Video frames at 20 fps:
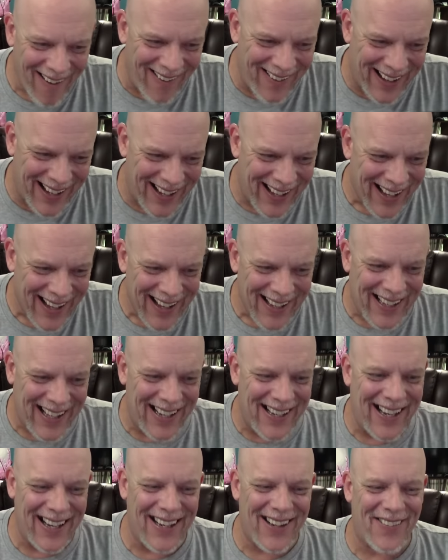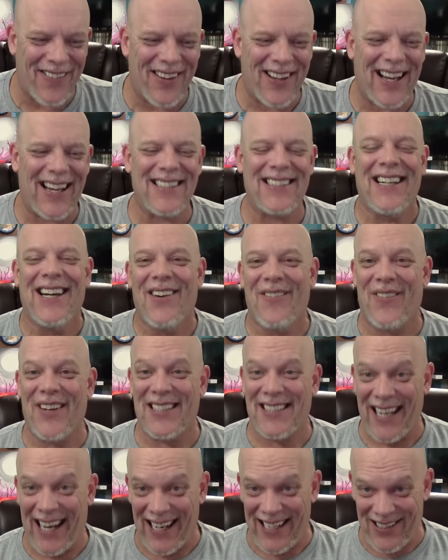Okay, can any of you guys,
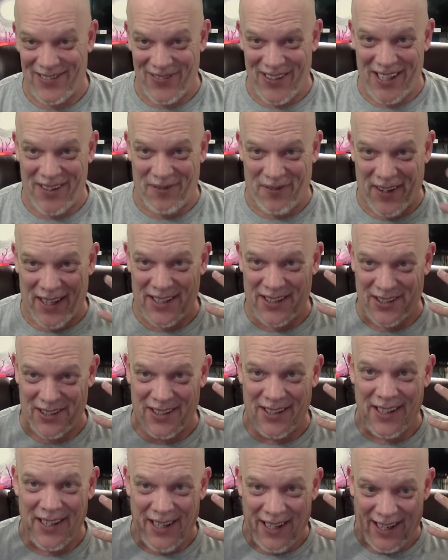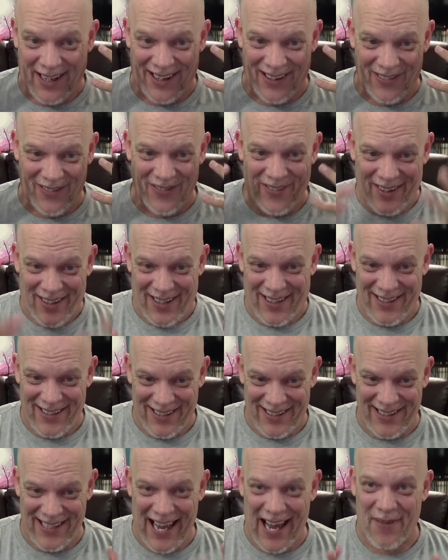besides me, picture
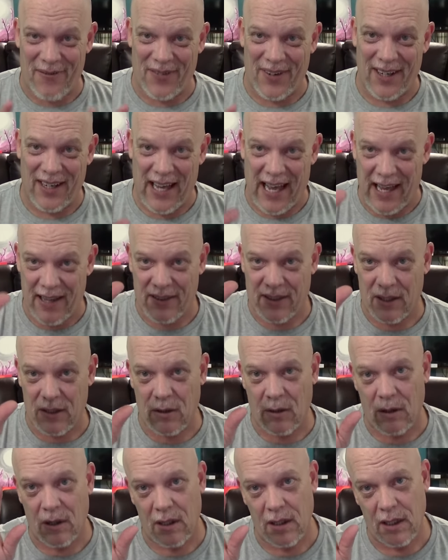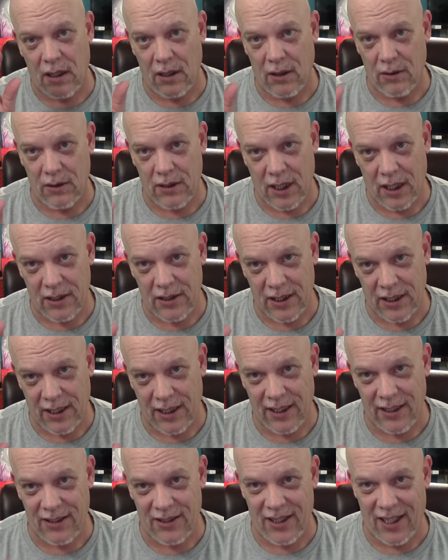Nappa at the door, you know, touching
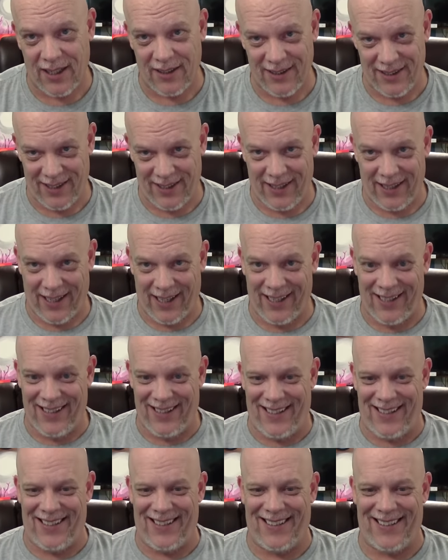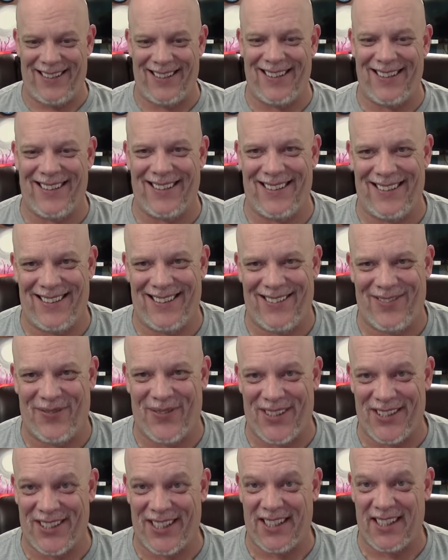it gently?
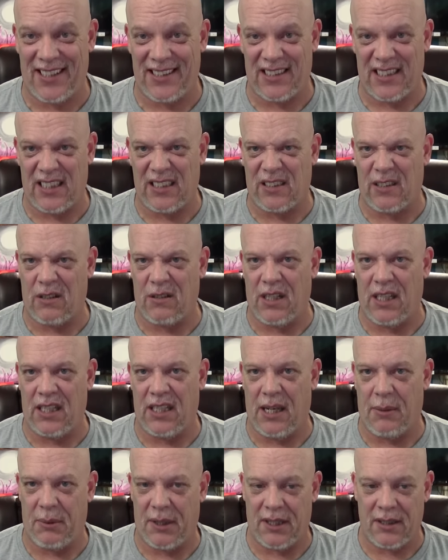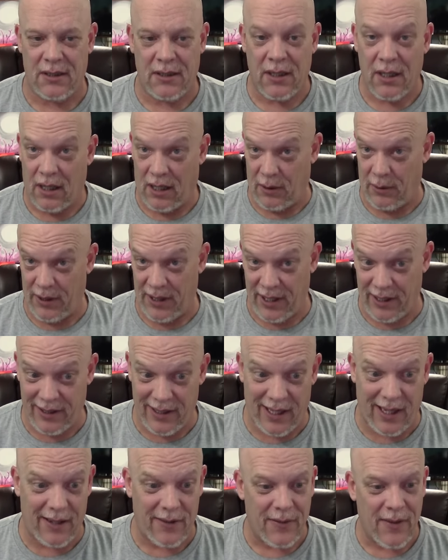Vegeta inside, go away, Nappa. Are we there
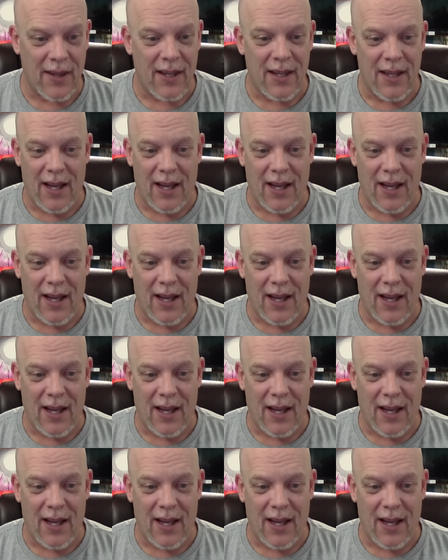yet?